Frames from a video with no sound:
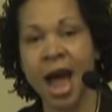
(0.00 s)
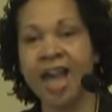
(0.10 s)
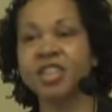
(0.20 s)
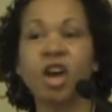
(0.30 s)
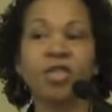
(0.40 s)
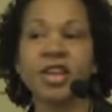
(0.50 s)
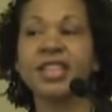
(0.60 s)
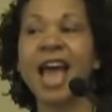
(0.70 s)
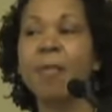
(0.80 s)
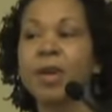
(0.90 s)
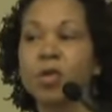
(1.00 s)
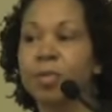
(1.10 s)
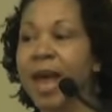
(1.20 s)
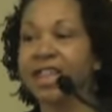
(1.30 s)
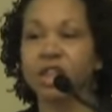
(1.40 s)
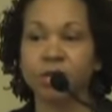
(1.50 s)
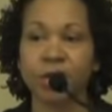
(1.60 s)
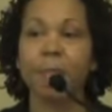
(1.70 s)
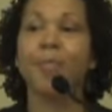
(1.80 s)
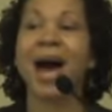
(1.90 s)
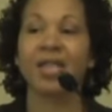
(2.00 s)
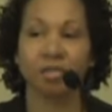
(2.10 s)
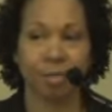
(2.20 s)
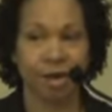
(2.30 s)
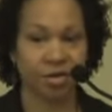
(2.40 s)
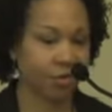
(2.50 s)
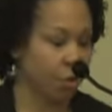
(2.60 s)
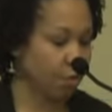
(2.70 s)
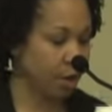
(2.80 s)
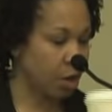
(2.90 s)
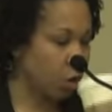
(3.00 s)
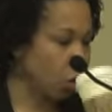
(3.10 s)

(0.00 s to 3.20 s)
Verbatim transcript: I saw things happening with black children that bothered me, disturbing.